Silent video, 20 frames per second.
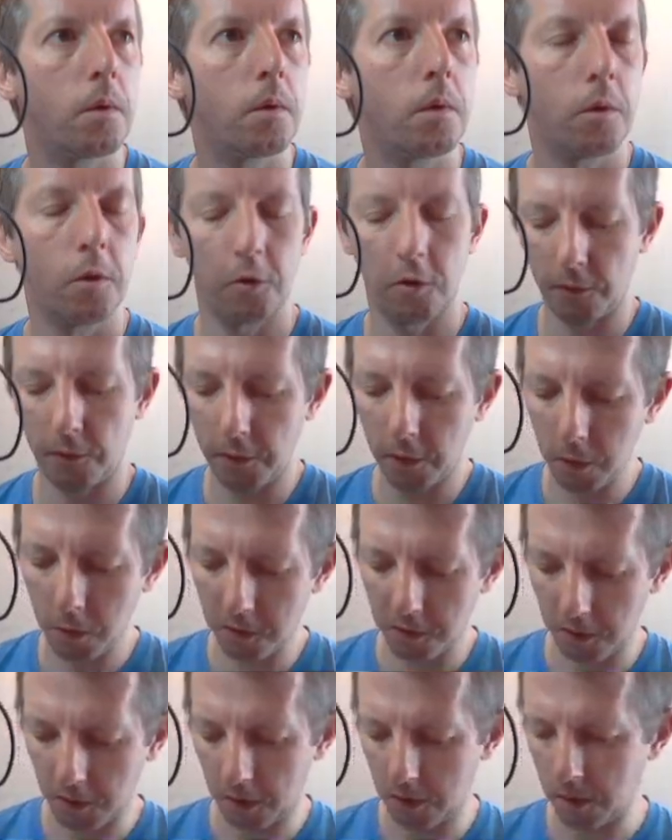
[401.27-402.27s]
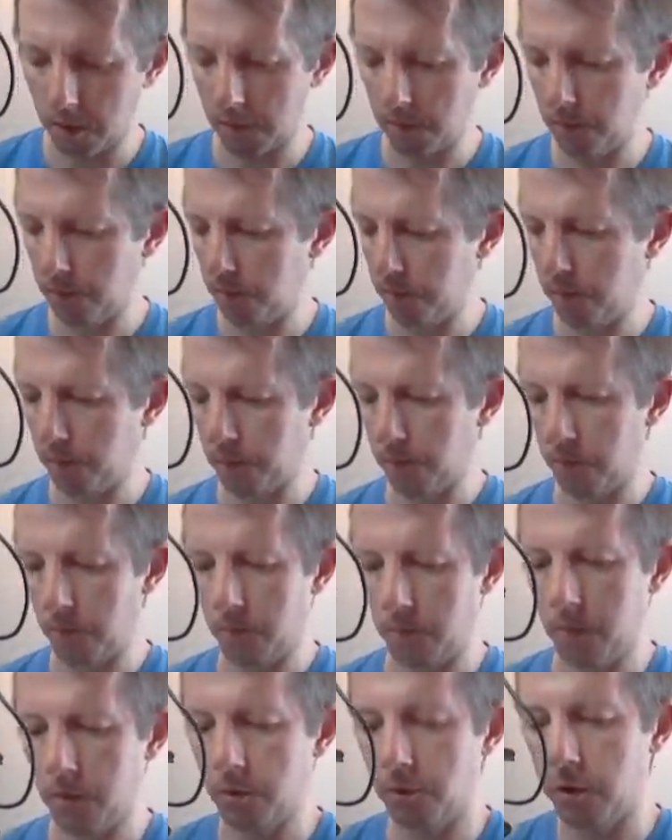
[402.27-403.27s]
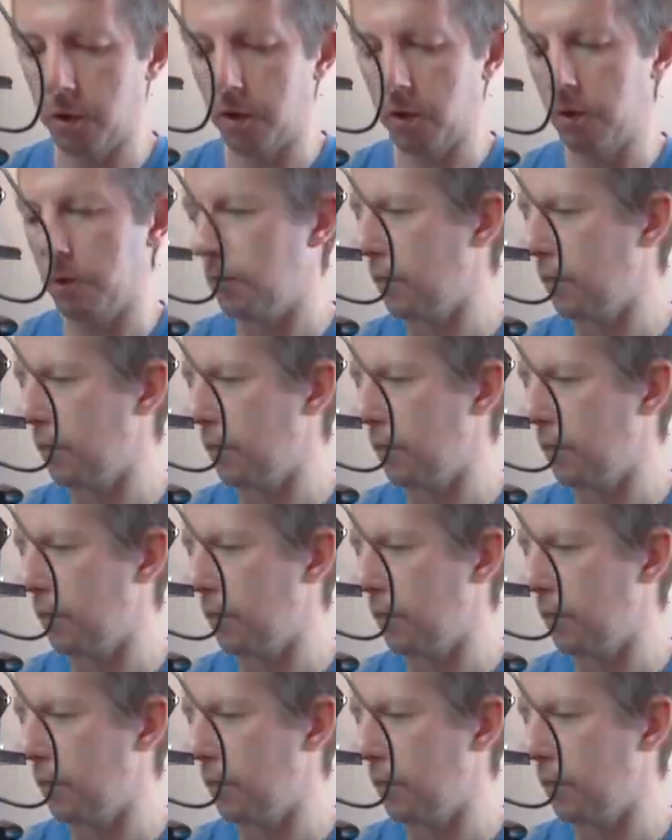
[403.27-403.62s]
There's a fuse in here. Check the